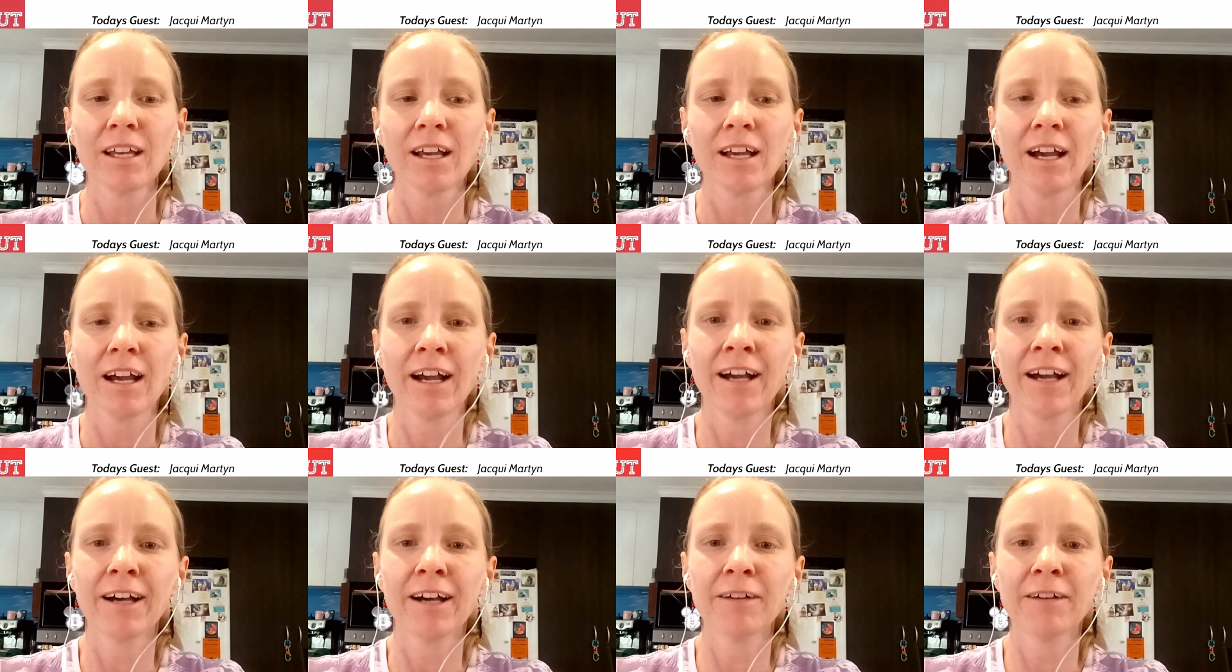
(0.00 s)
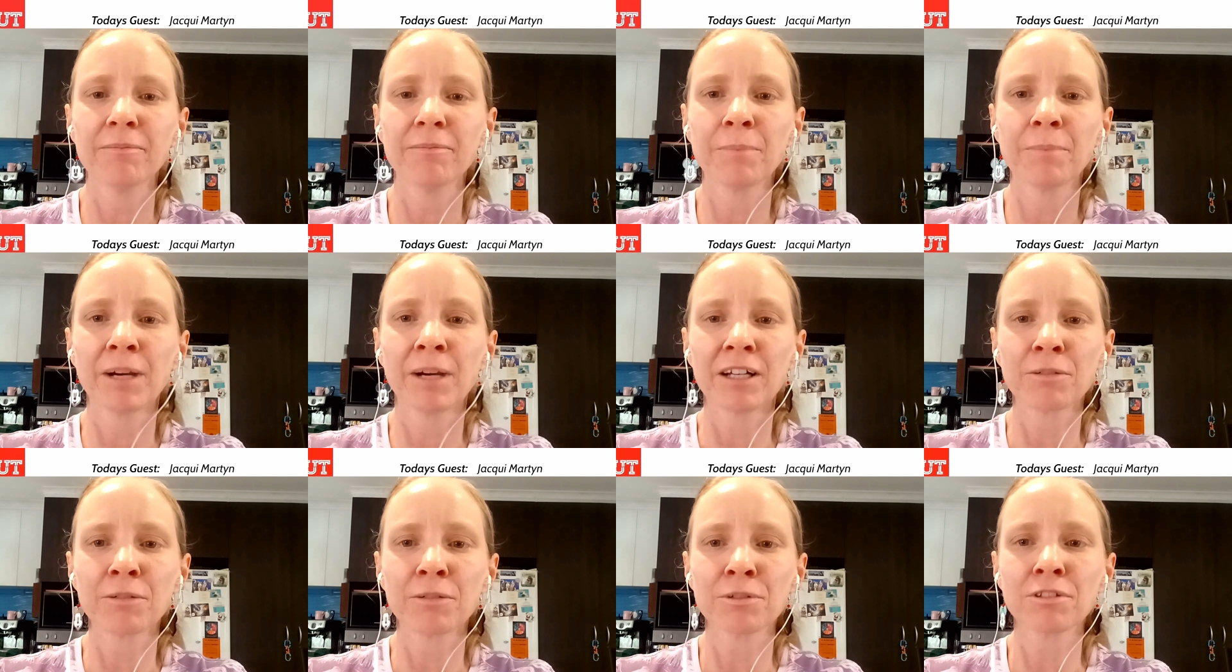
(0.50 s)

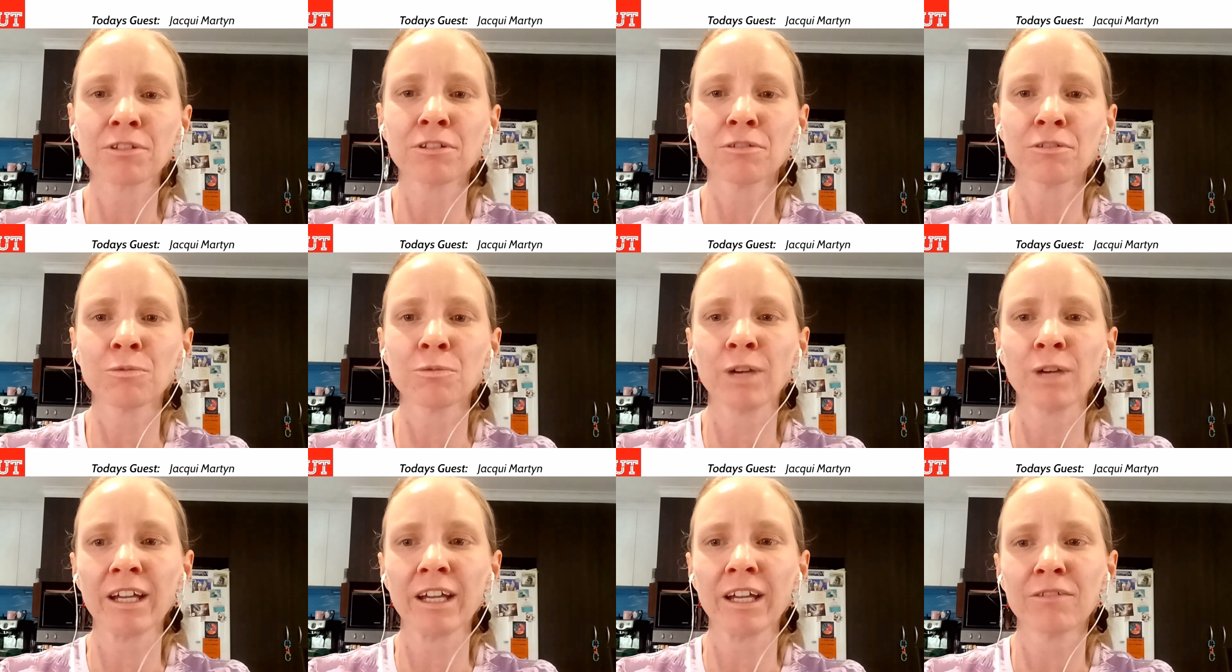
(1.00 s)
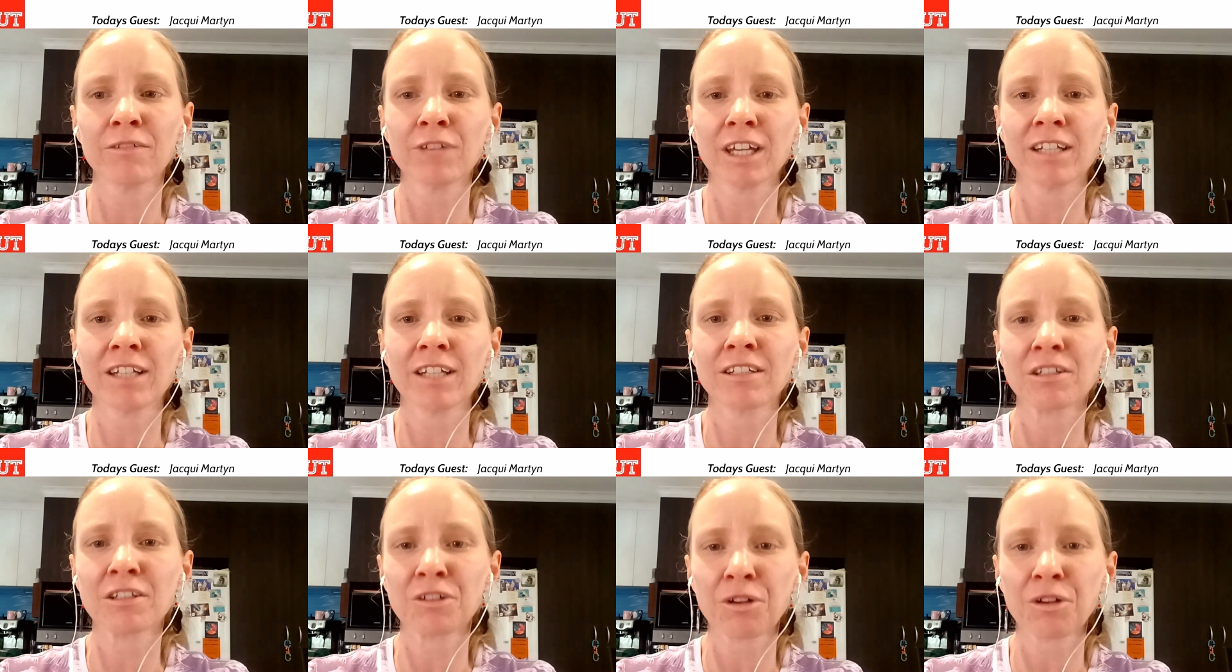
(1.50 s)
But it was a good way of
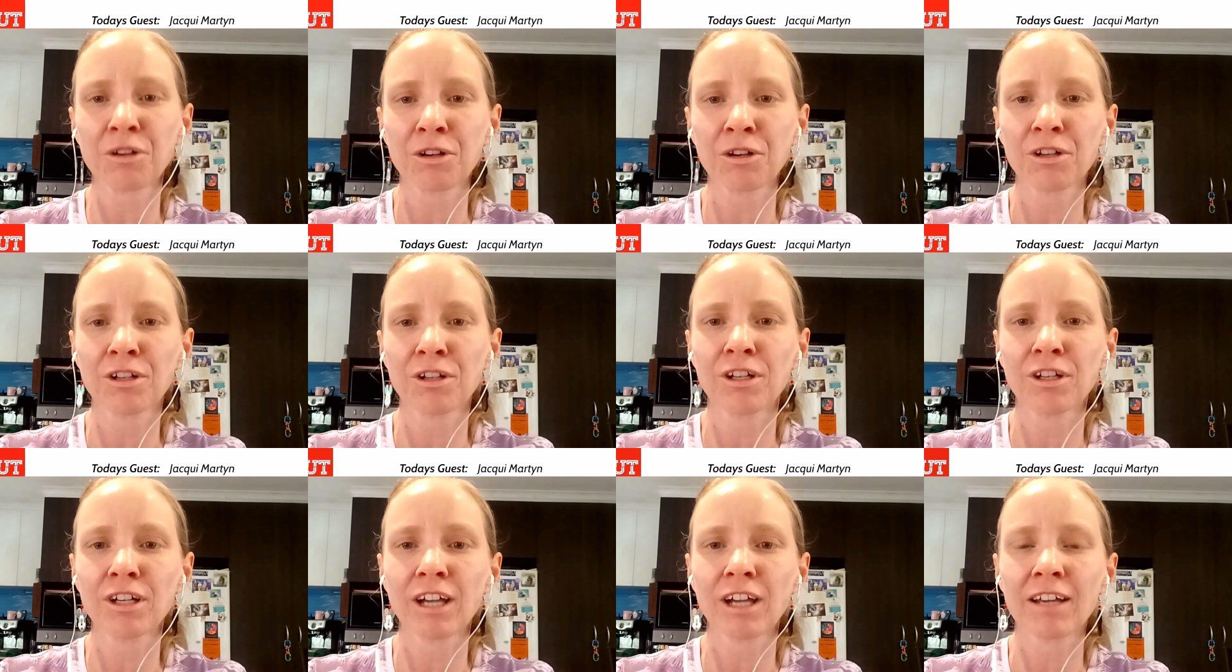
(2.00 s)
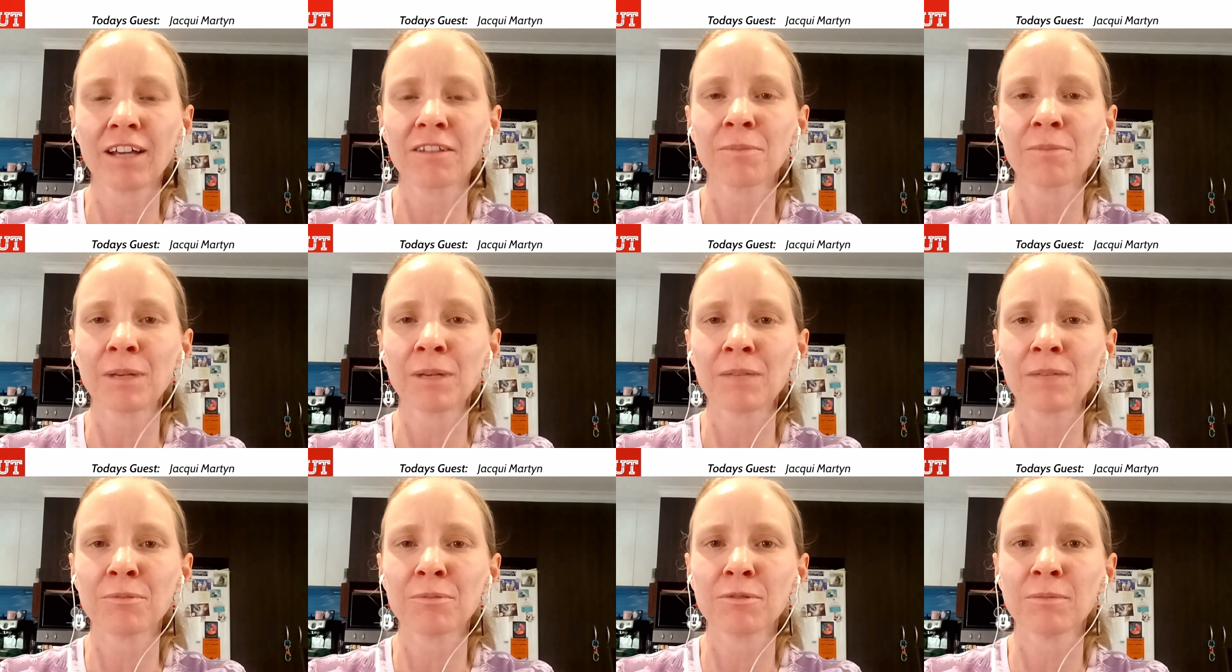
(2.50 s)
getting to know other
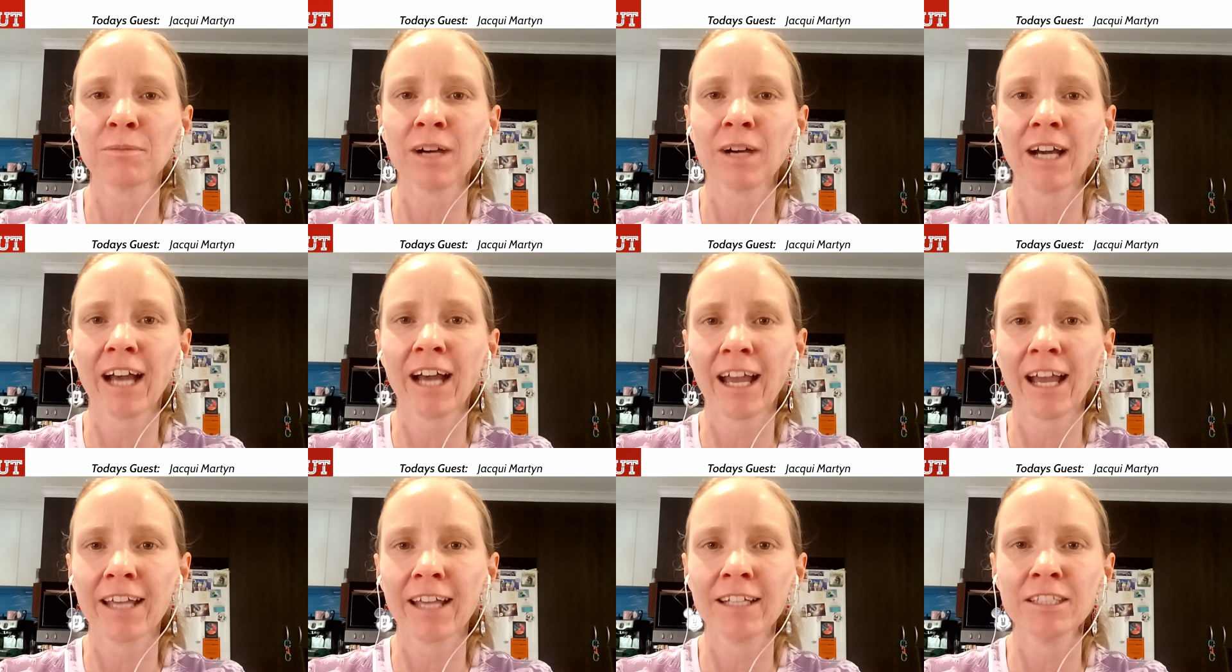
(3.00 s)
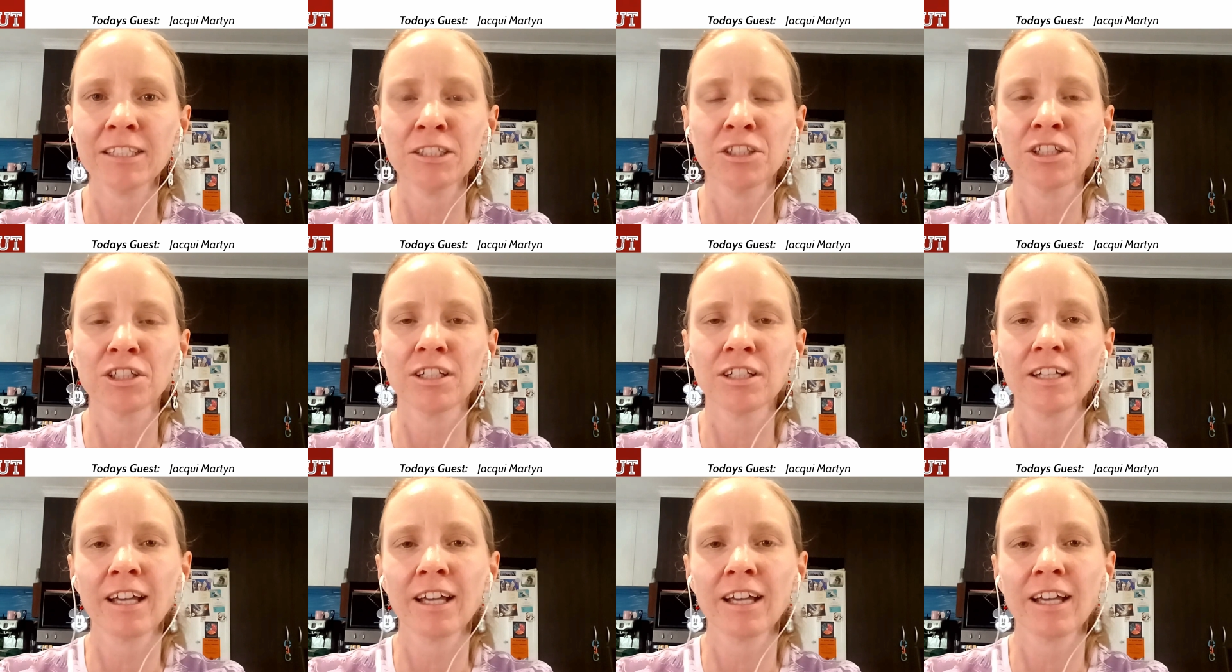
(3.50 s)
people my age.